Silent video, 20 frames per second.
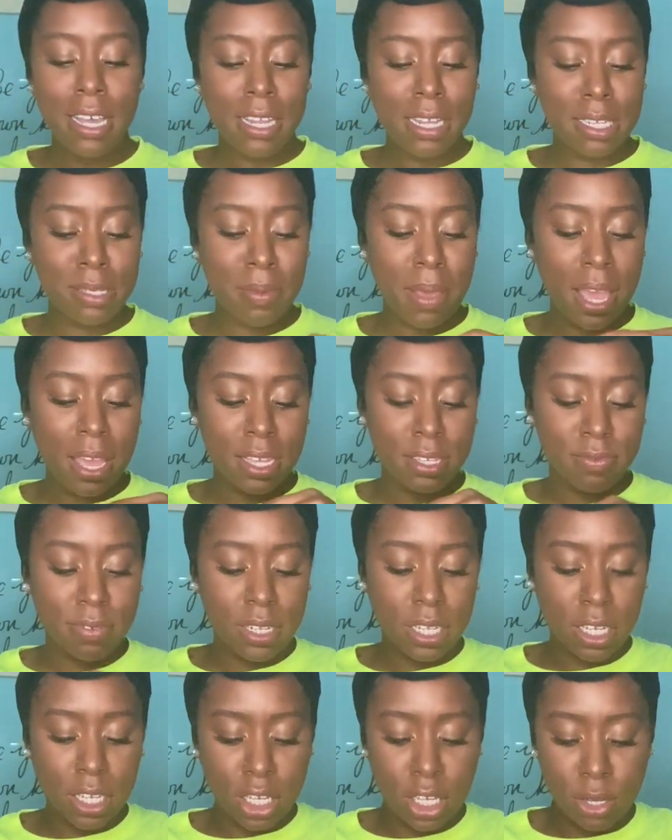This bag is
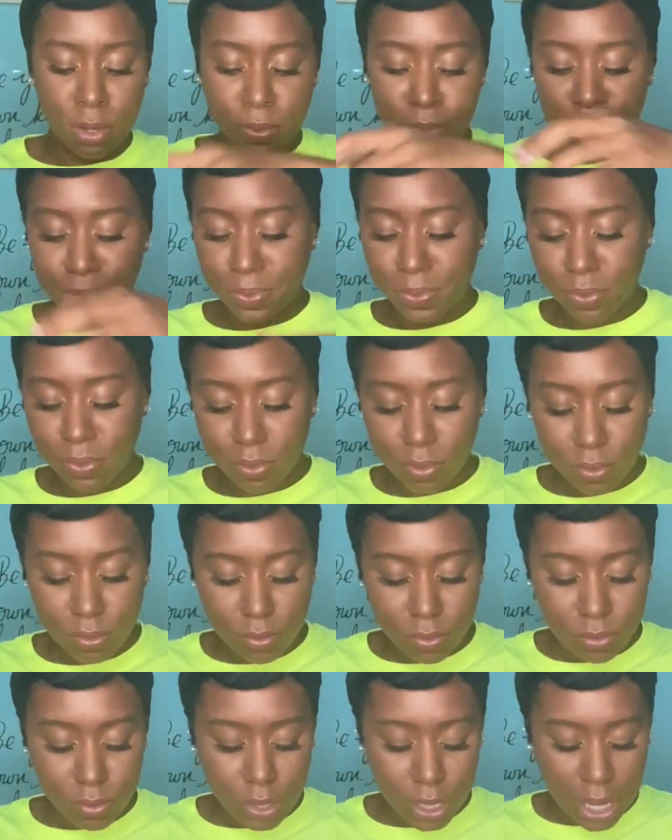really cute.
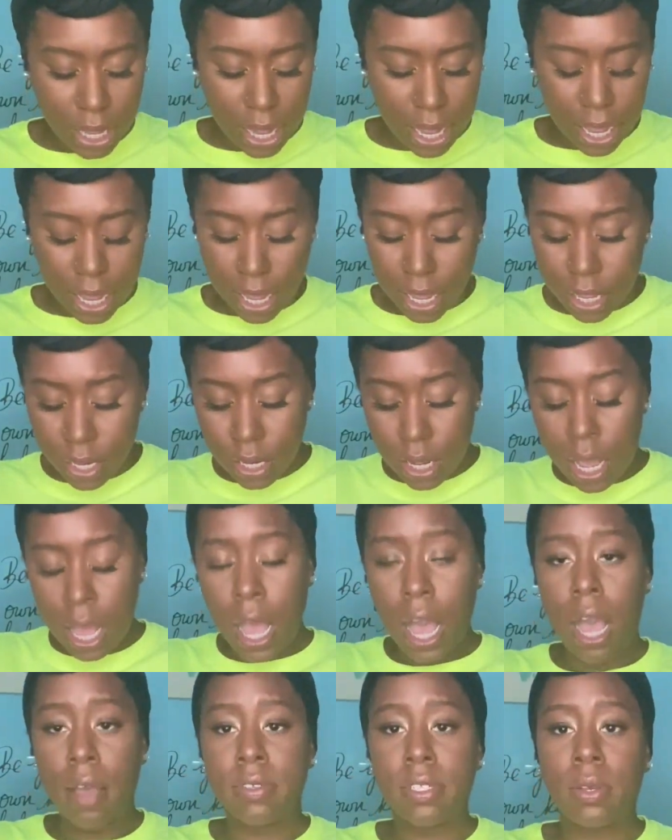And
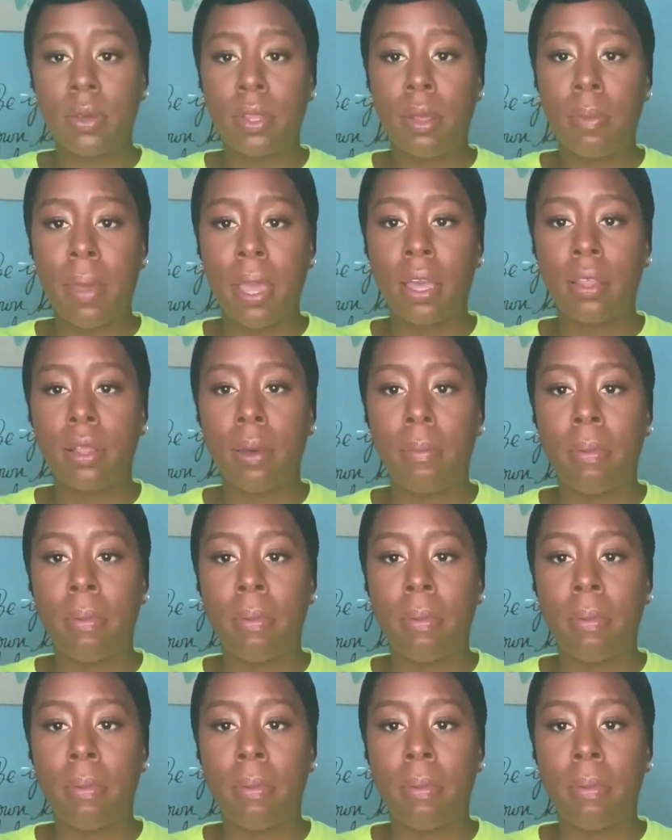I'm still on the back of the